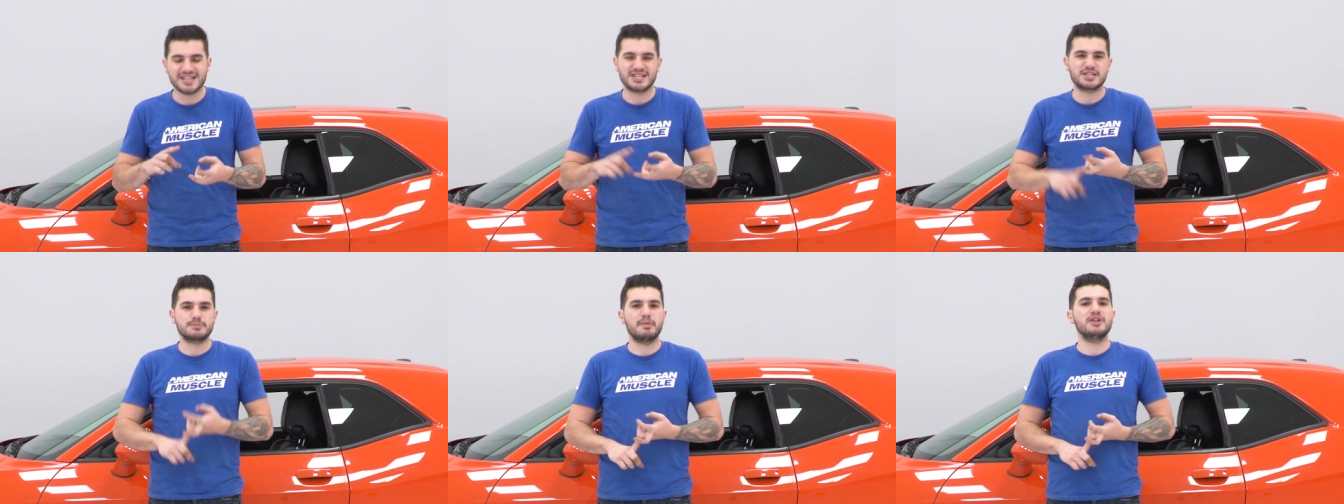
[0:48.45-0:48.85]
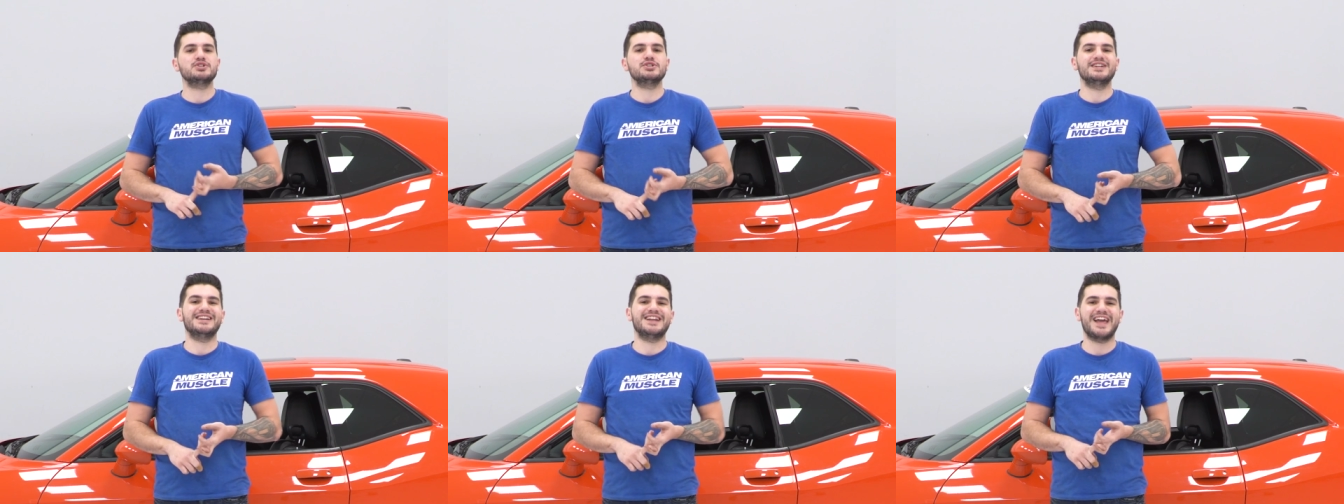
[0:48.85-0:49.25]

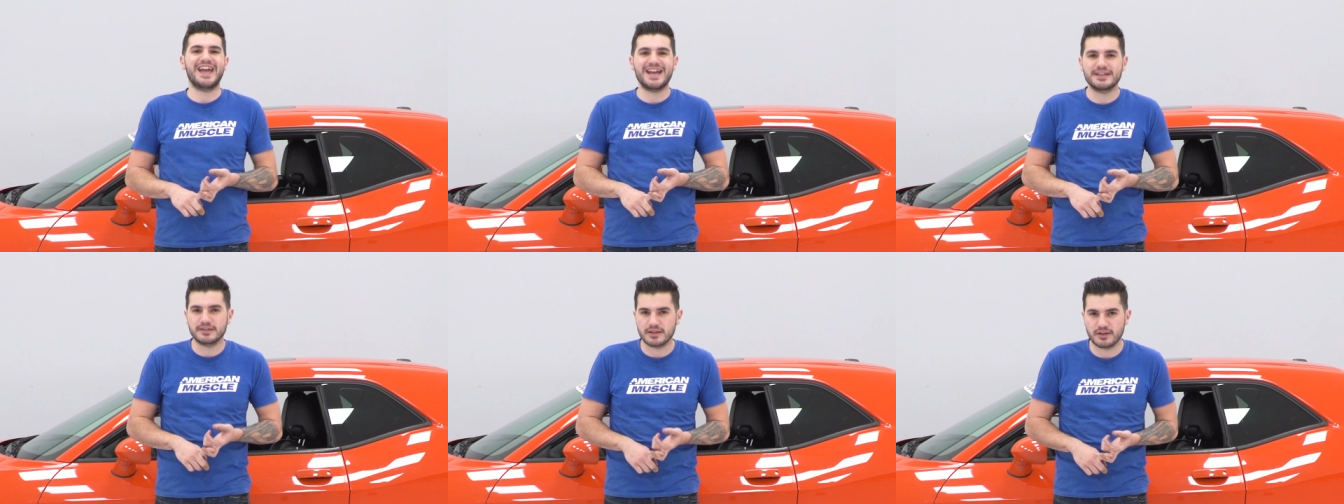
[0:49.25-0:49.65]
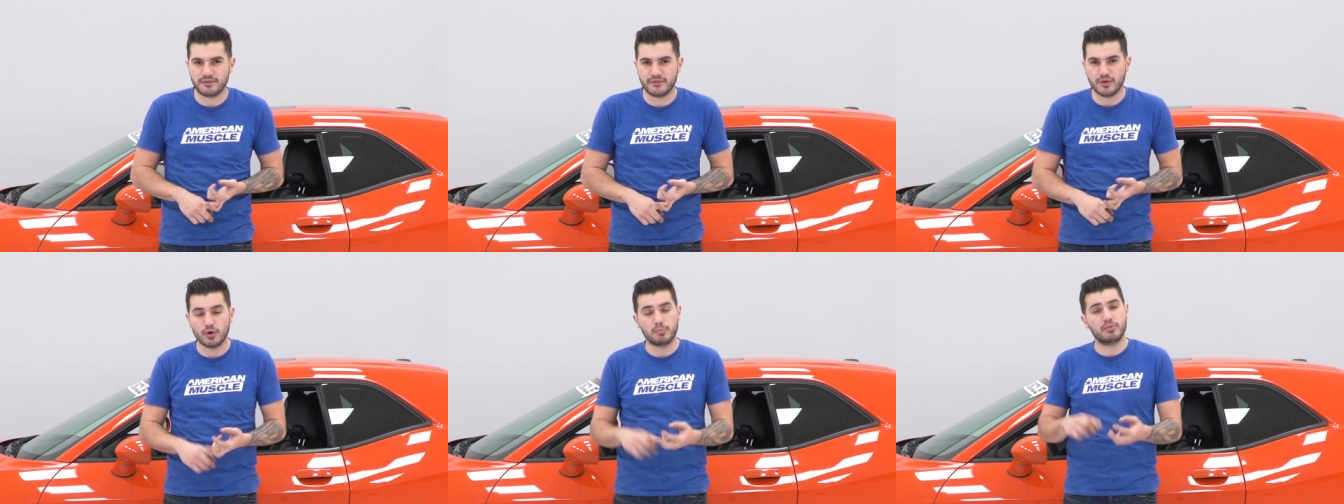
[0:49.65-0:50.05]
suspension and handling
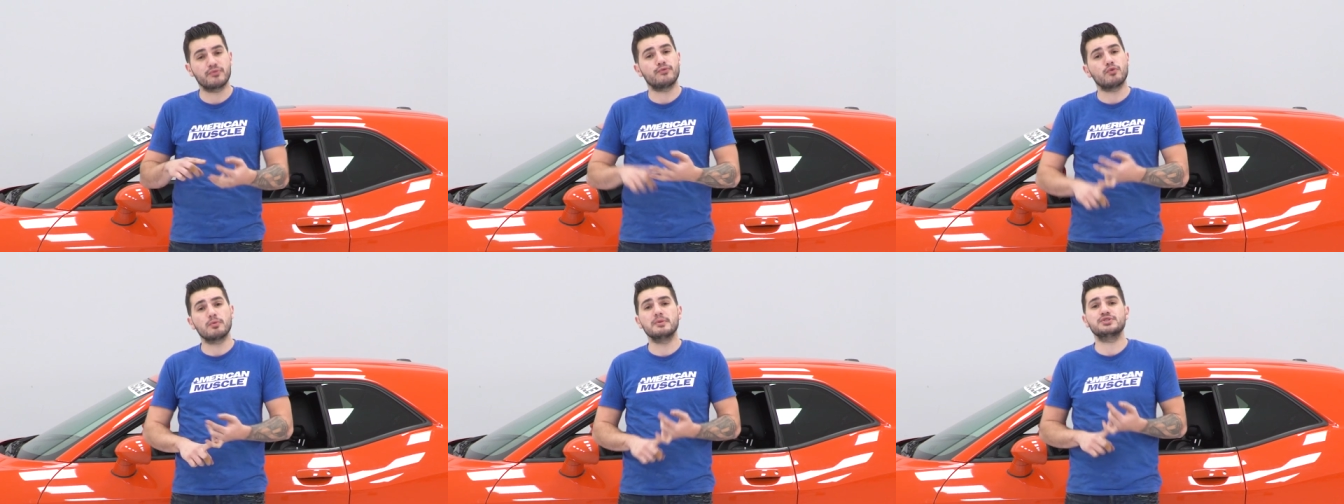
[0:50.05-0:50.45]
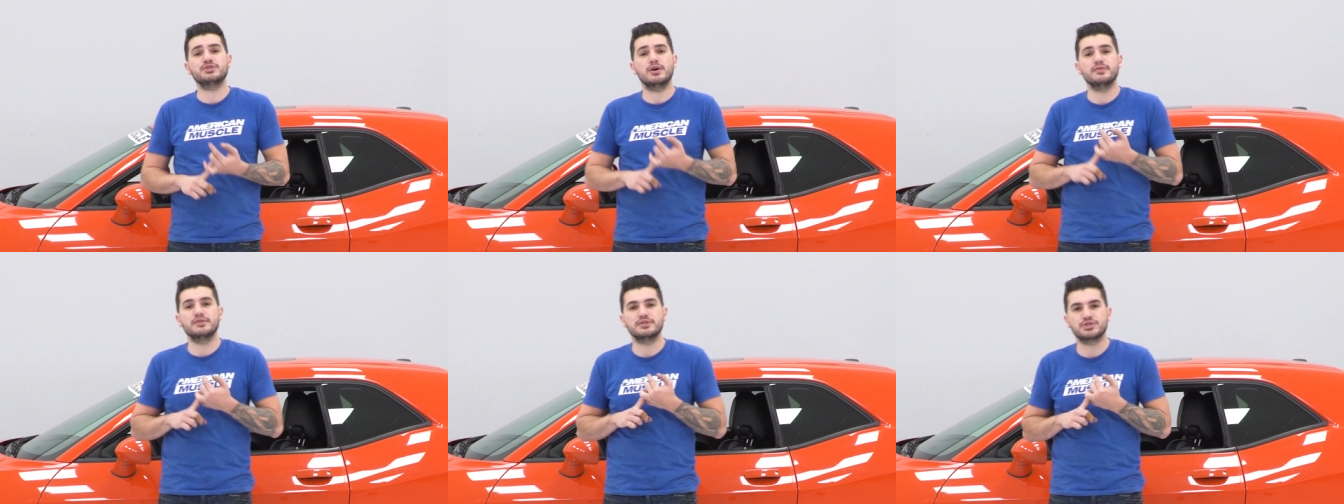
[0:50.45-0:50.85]
feel, performance
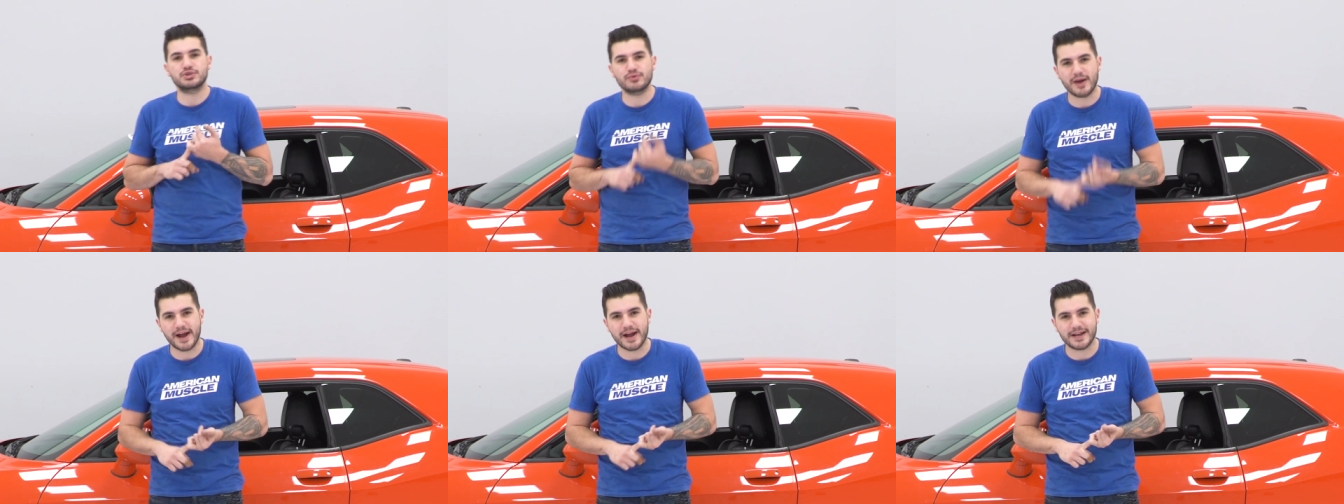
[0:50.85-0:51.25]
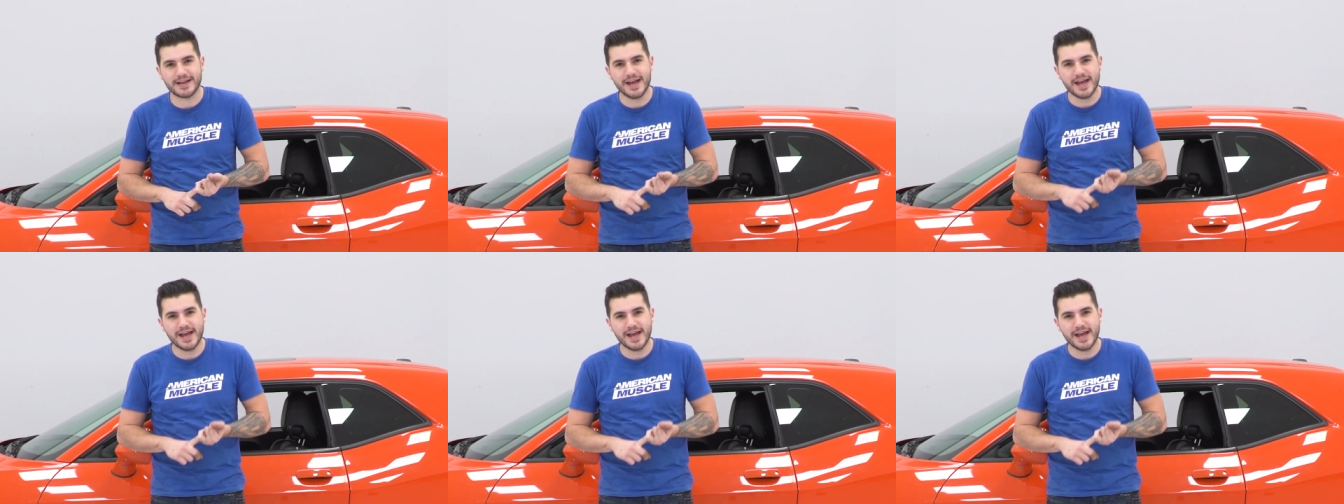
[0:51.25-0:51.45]
on the track,